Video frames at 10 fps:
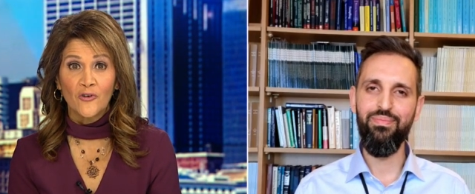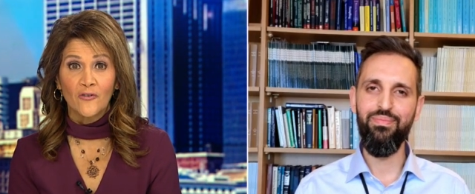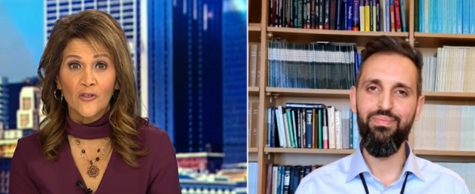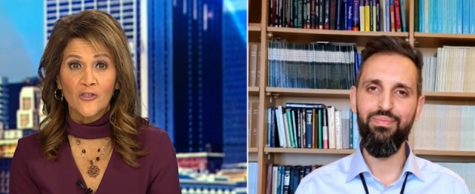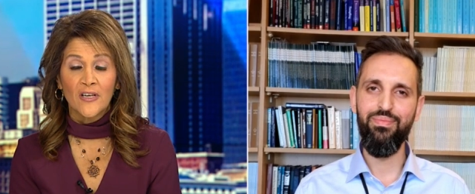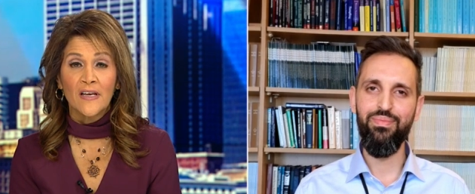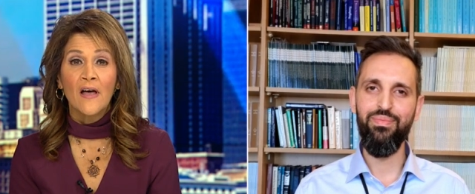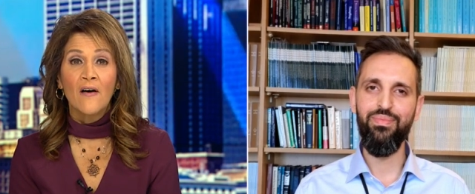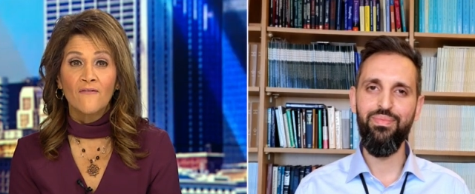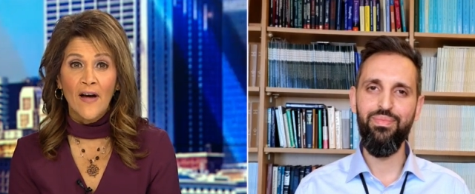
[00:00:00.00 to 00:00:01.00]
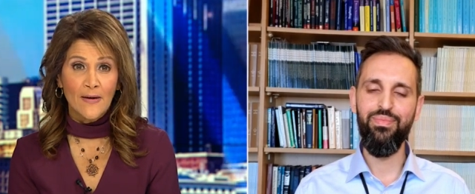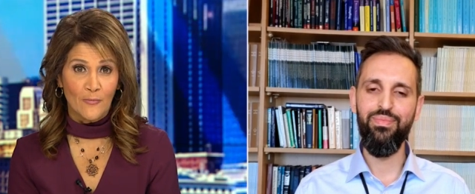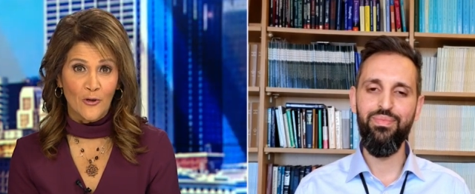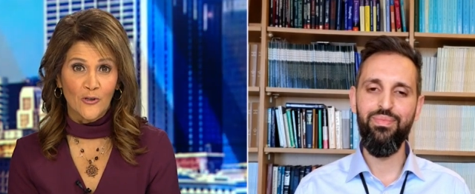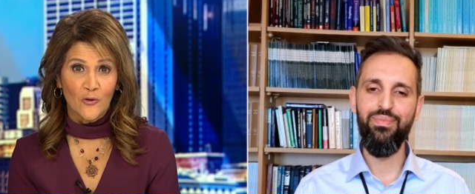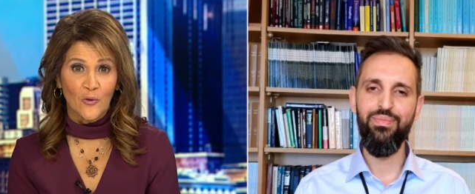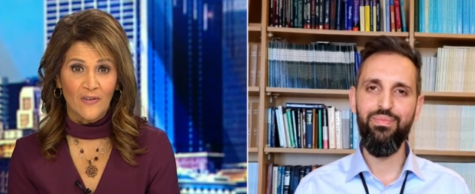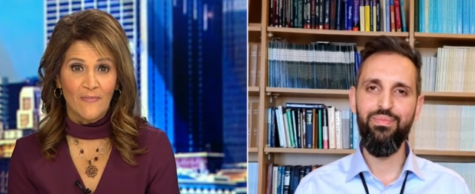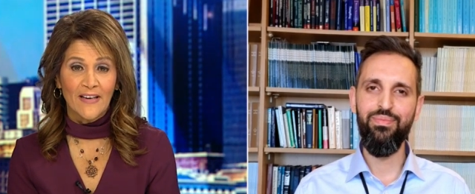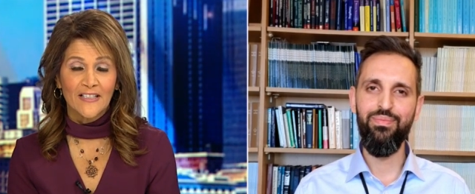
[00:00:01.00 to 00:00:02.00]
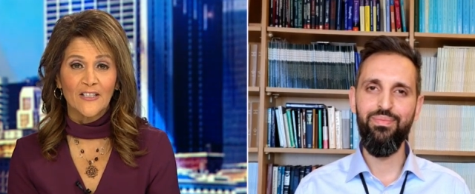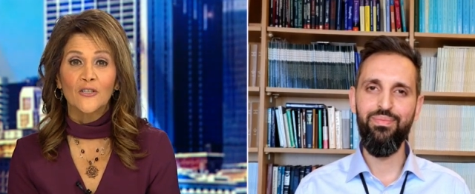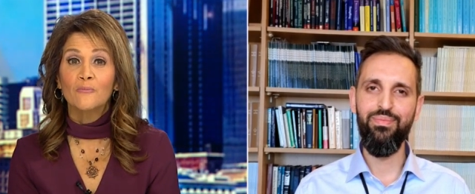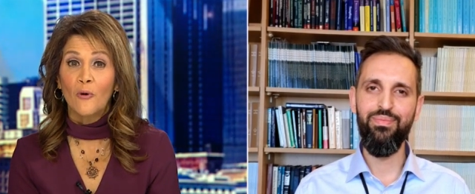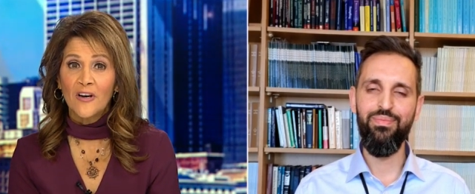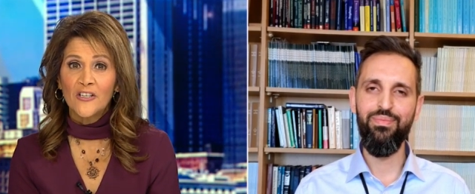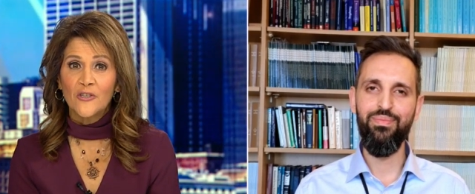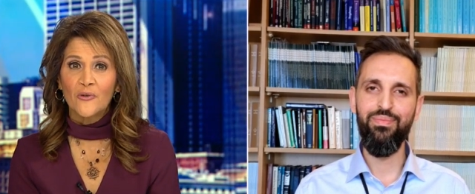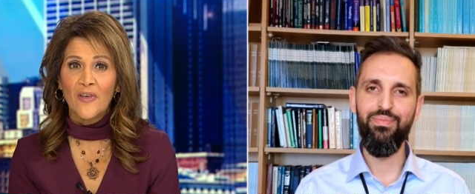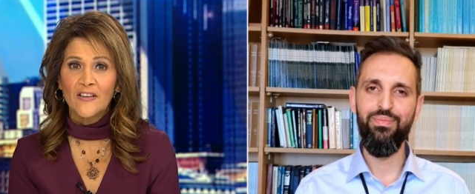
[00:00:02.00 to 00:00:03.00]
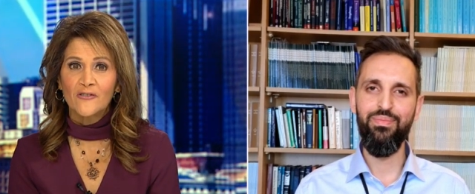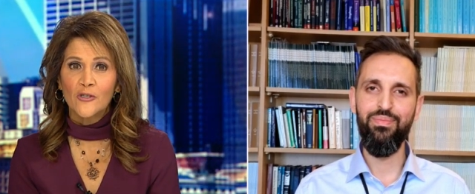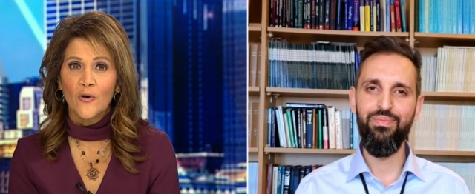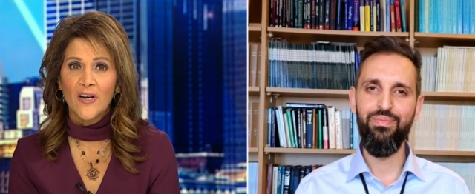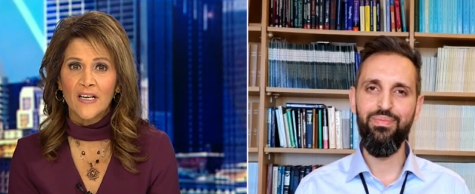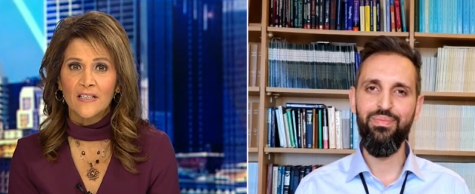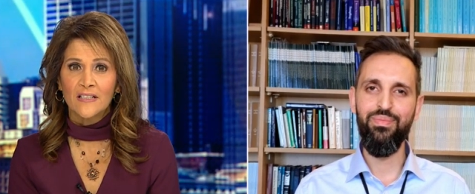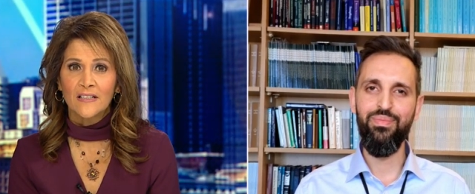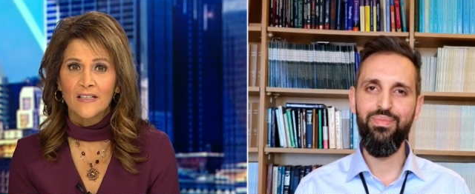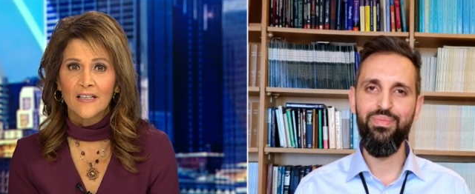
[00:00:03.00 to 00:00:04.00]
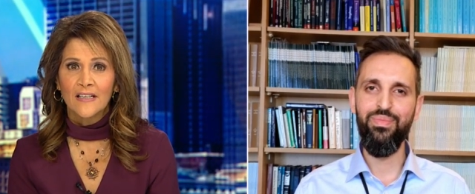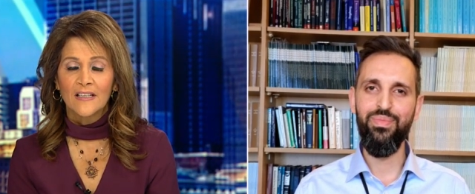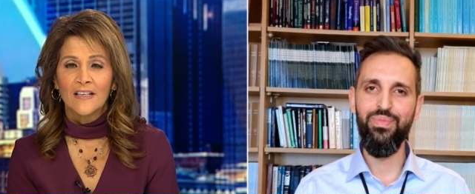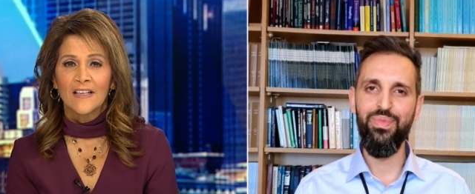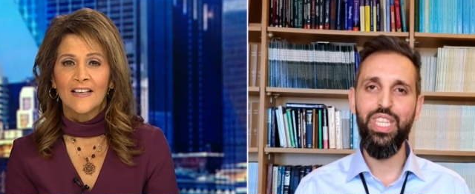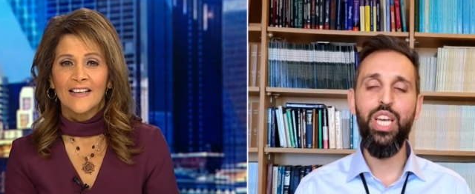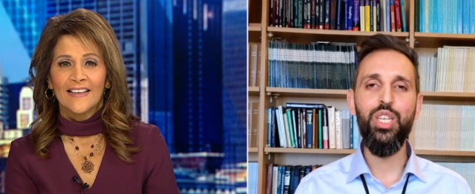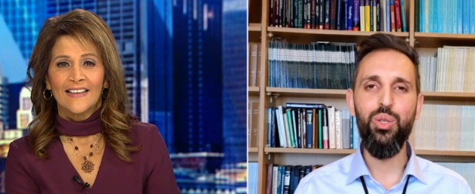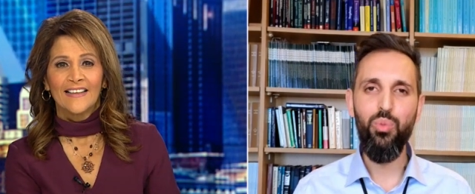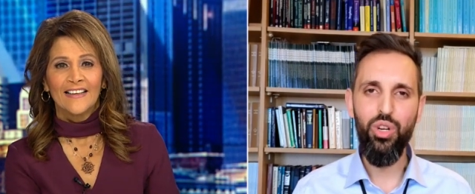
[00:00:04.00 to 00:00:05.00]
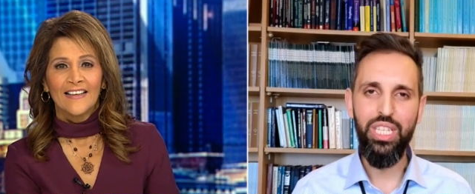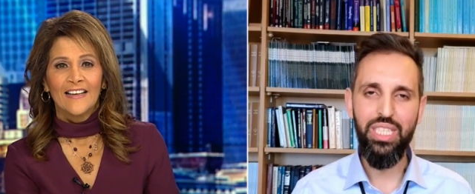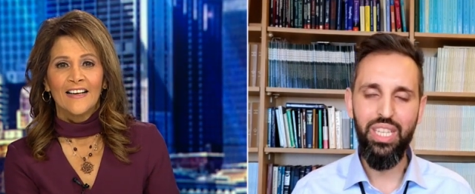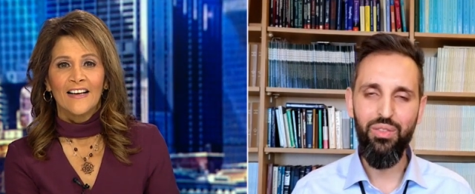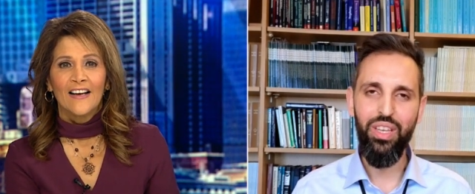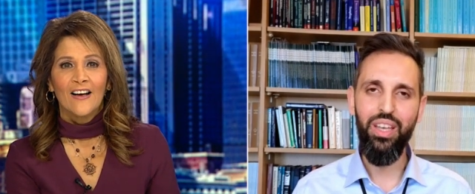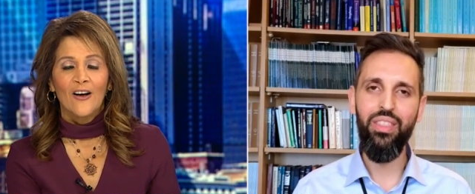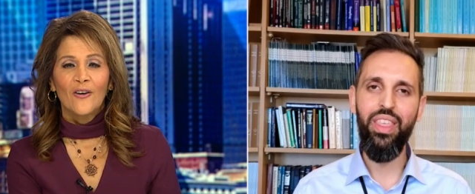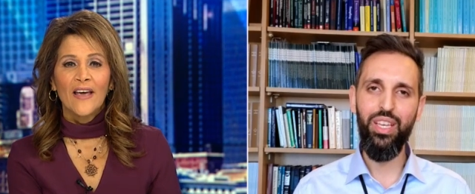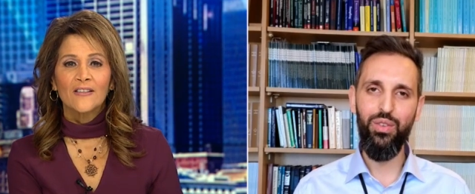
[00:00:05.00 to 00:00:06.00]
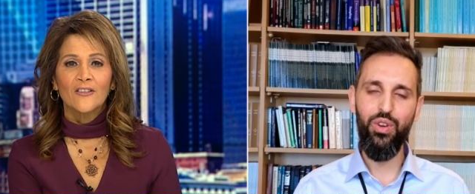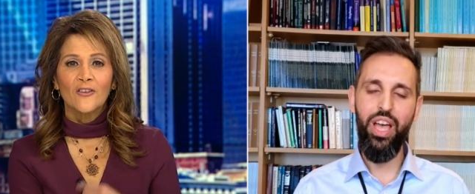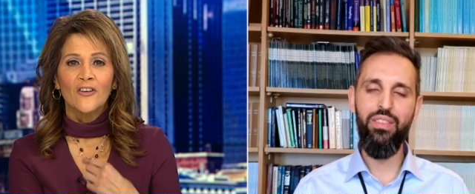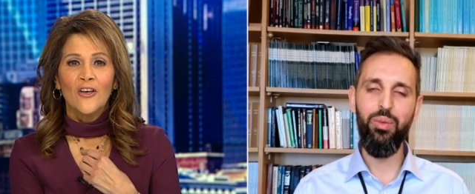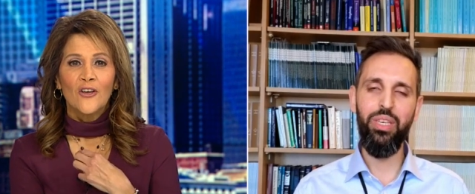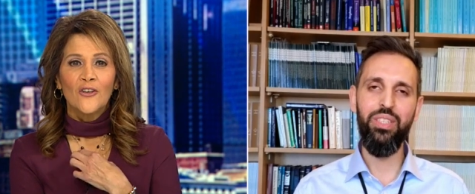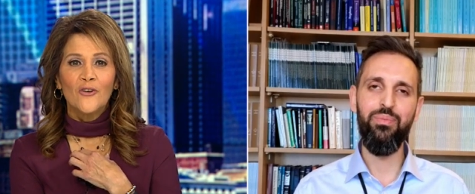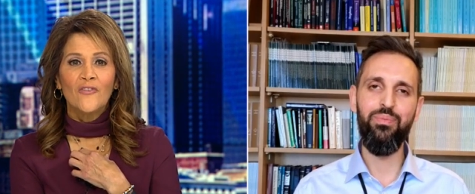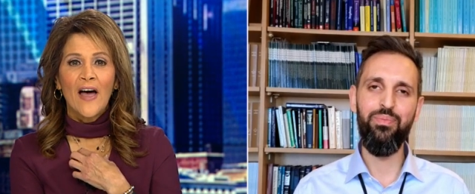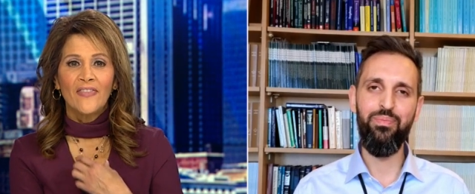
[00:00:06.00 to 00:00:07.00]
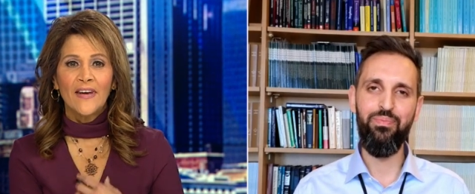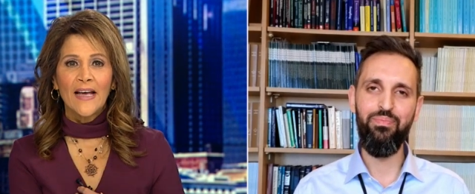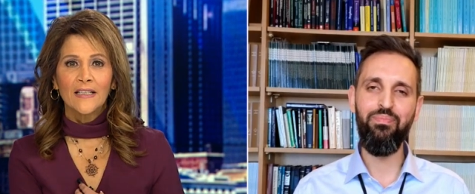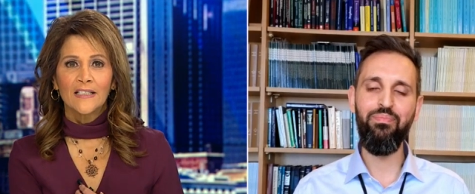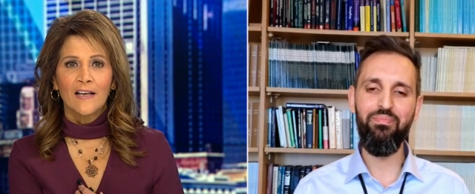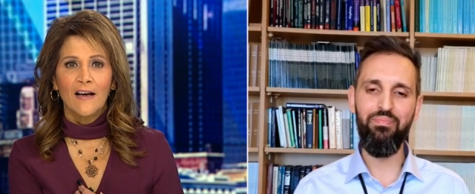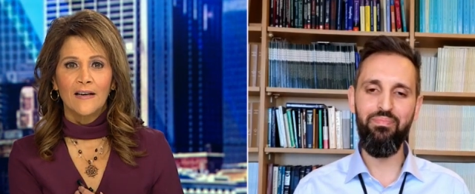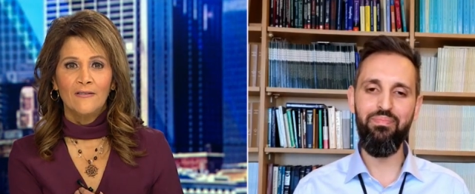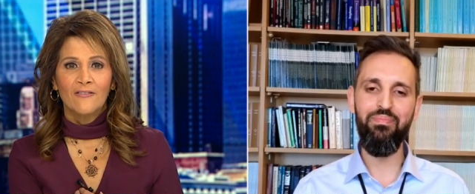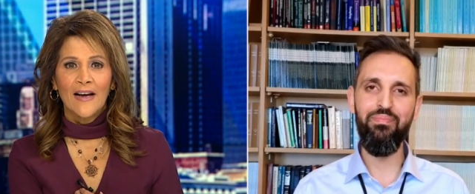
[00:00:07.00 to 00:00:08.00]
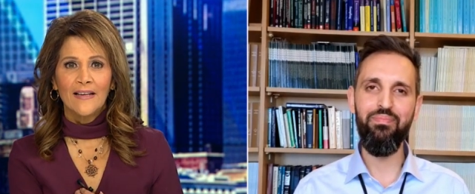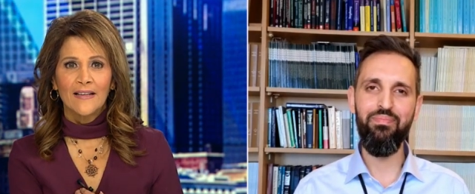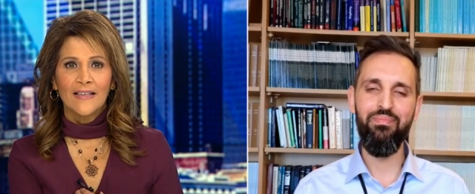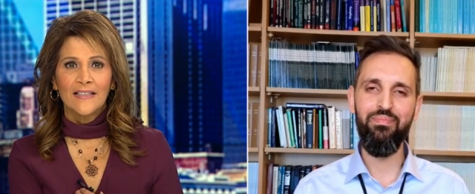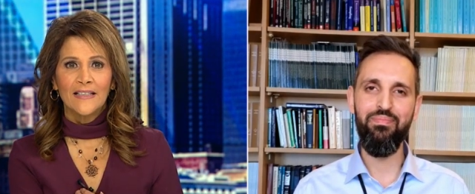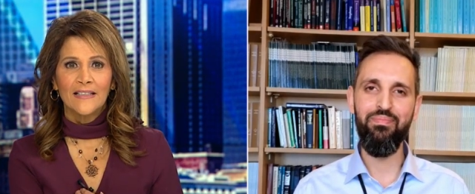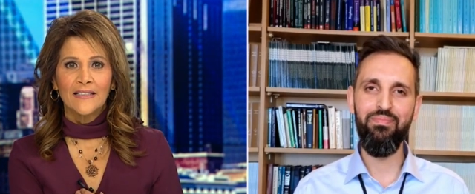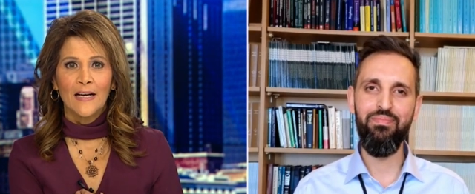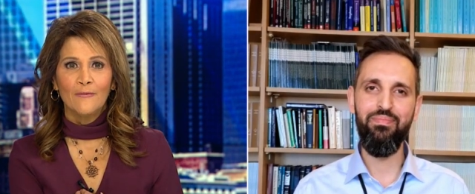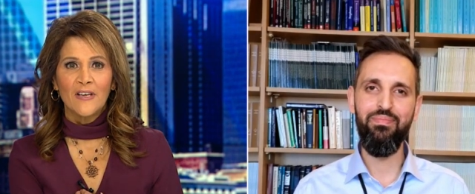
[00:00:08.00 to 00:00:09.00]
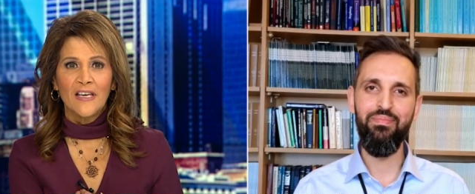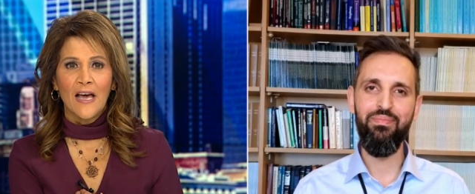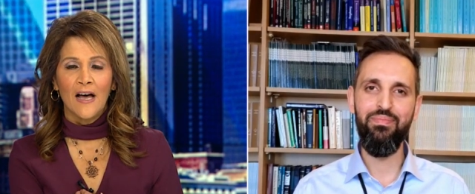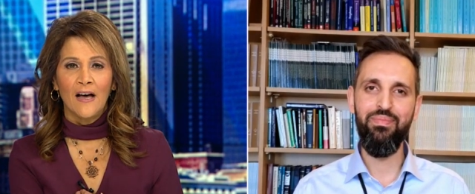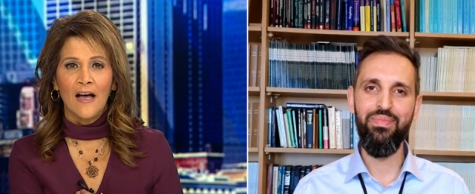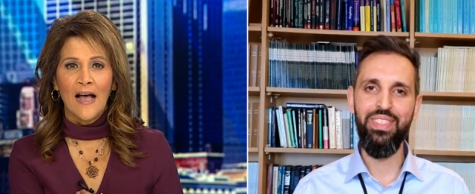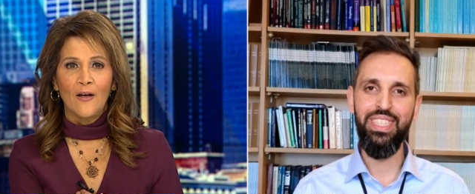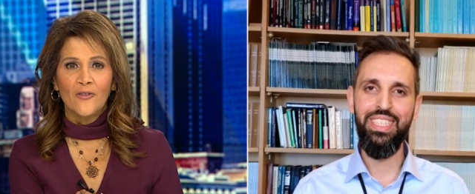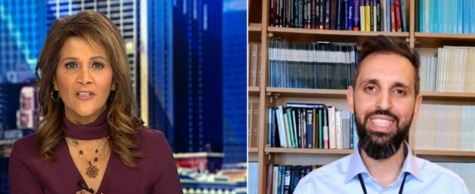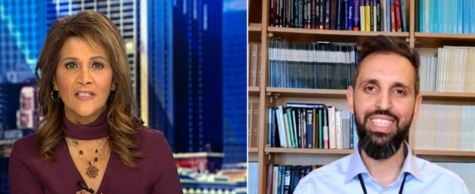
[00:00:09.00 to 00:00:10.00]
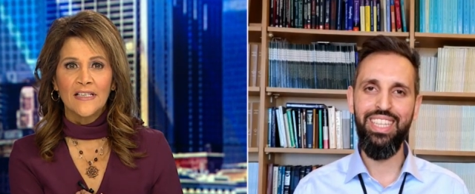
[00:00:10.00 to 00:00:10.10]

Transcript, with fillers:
Speaker 1: University Feinberg School of Medicine. Good morning to you. Thanks for joining us.
Speaker 2: Good morning, Sylvia. Thanks okay, for so having me.
Speaker 1: You've got the necklace on, right? That's it. Tell me uh, how this